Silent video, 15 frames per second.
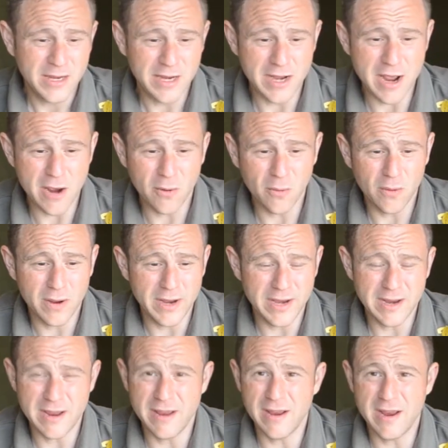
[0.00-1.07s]
you know, it
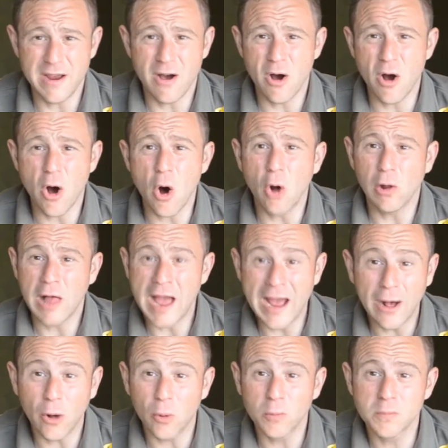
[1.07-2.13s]
all
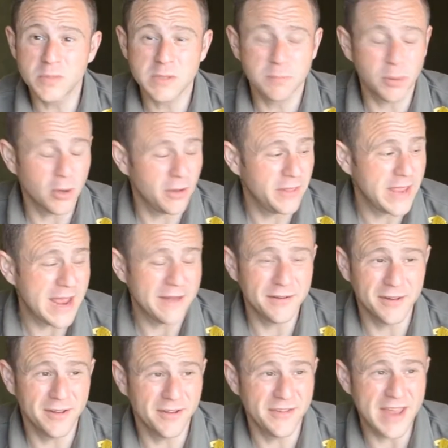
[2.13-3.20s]
helps, but at the end
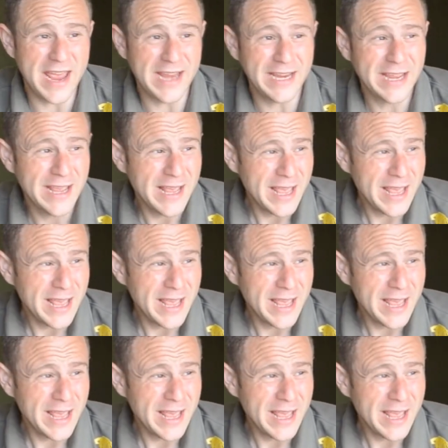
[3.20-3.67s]
of the day,